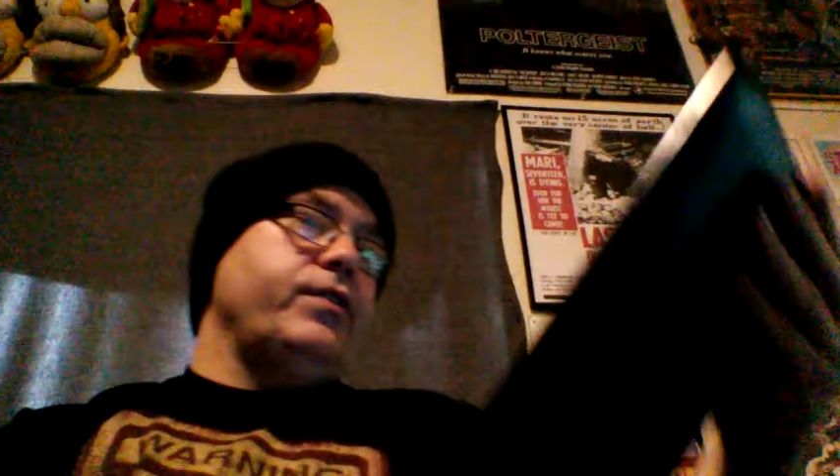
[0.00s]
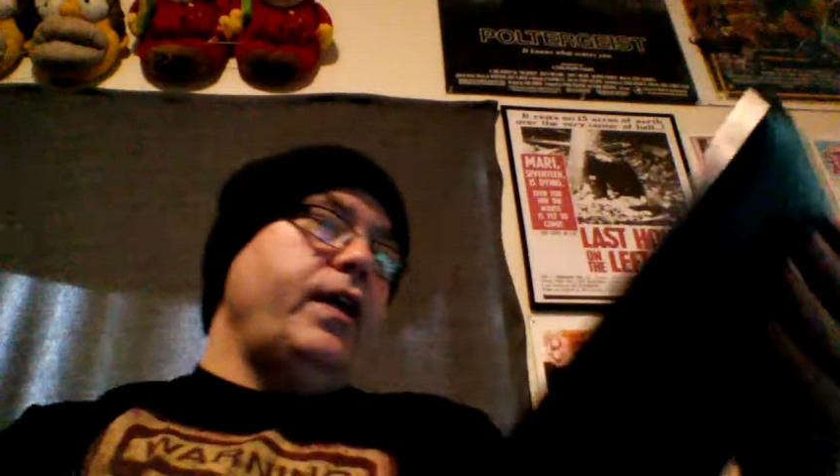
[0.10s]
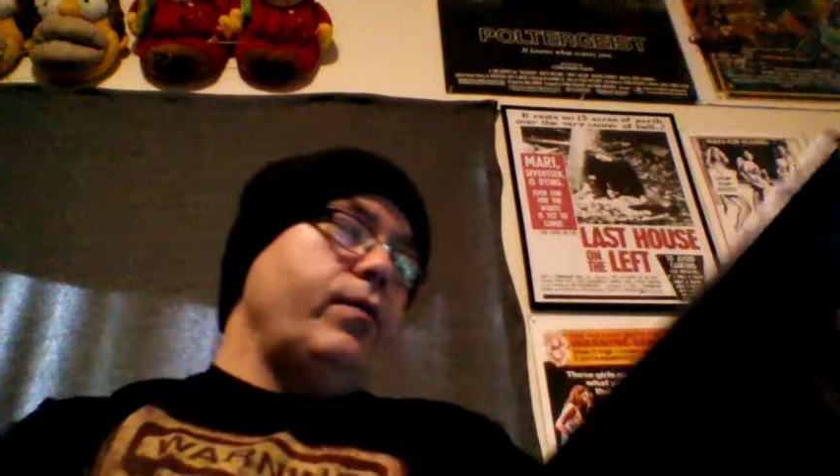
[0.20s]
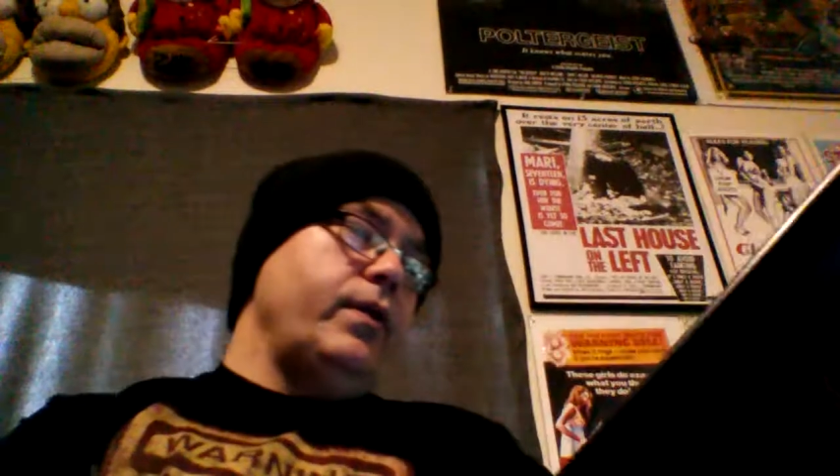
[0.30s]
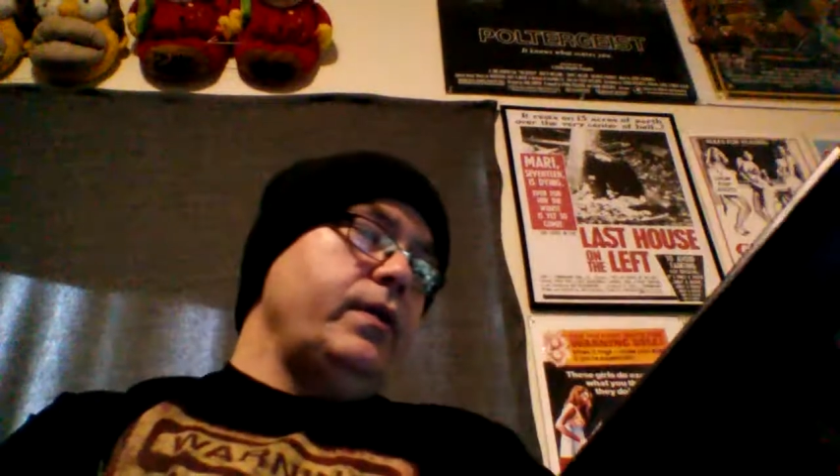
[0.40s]

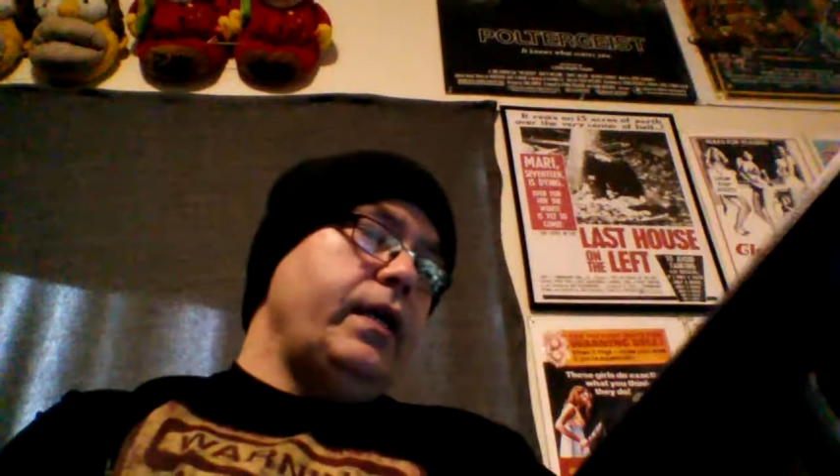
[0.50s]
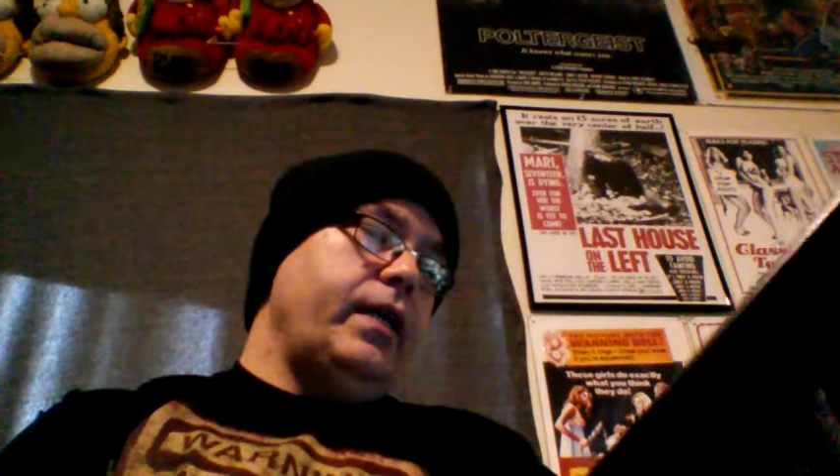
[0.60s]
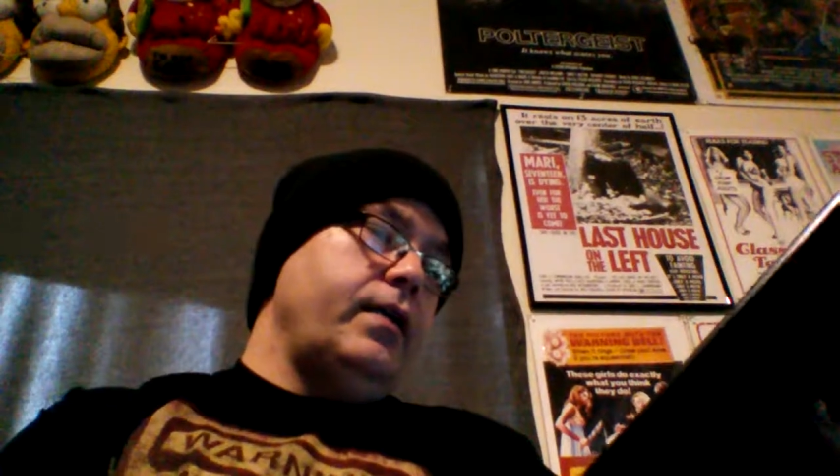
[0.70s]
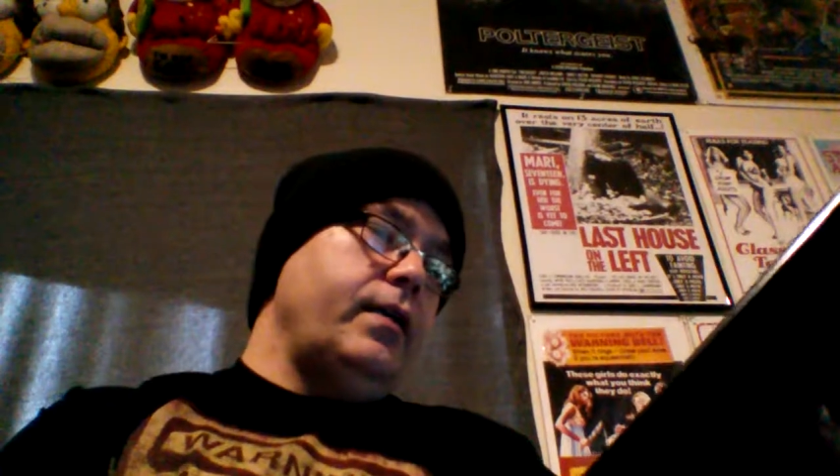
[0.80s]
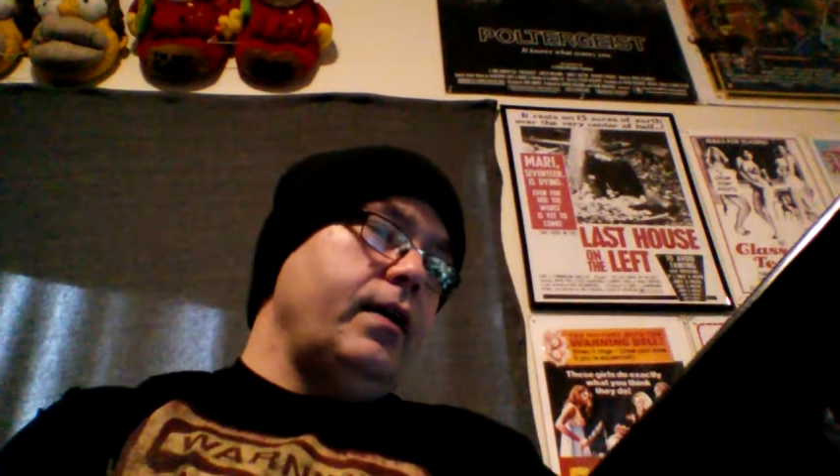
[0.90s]
that one,
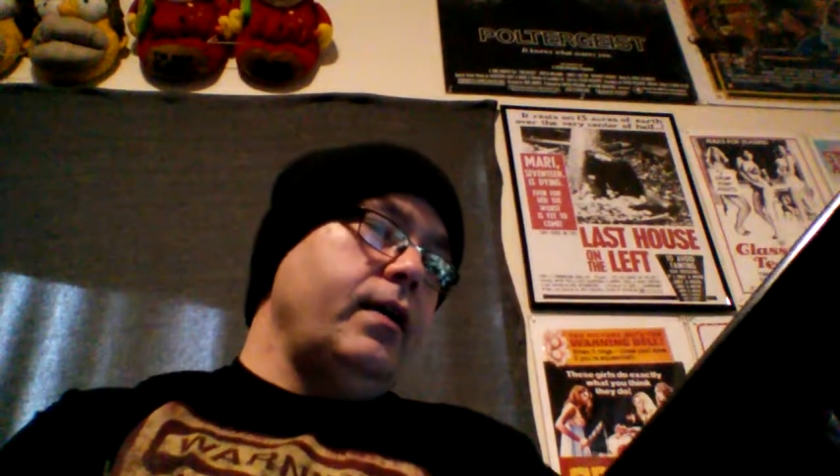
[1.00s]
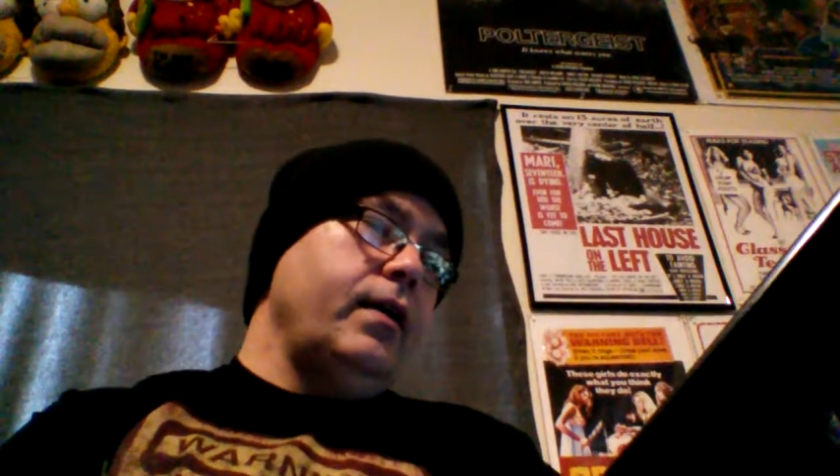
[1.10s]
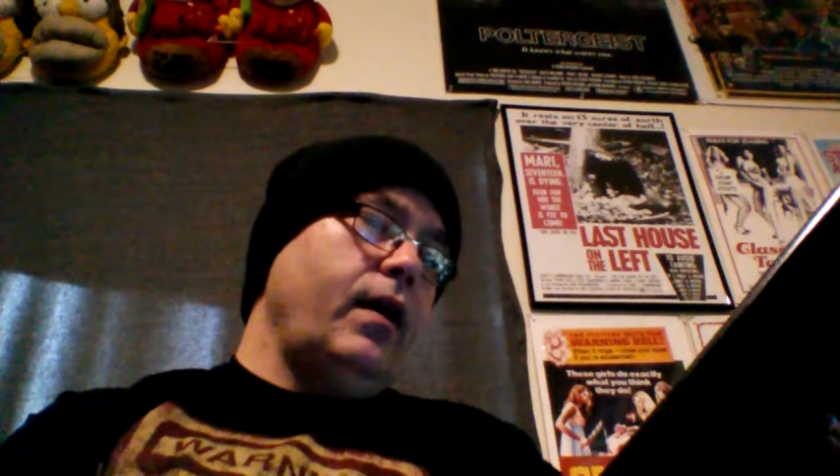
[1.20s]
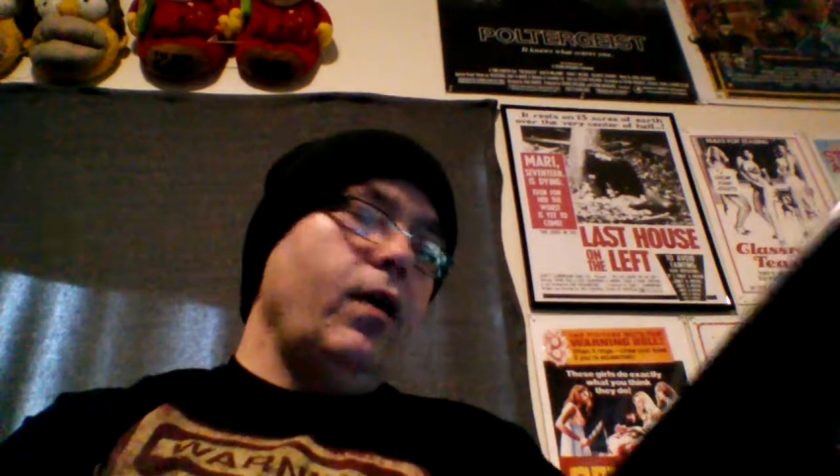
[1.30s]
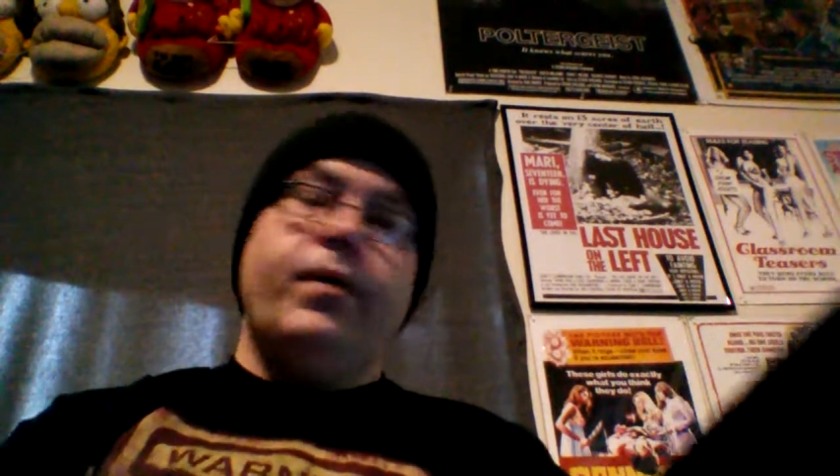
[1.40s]
and I'll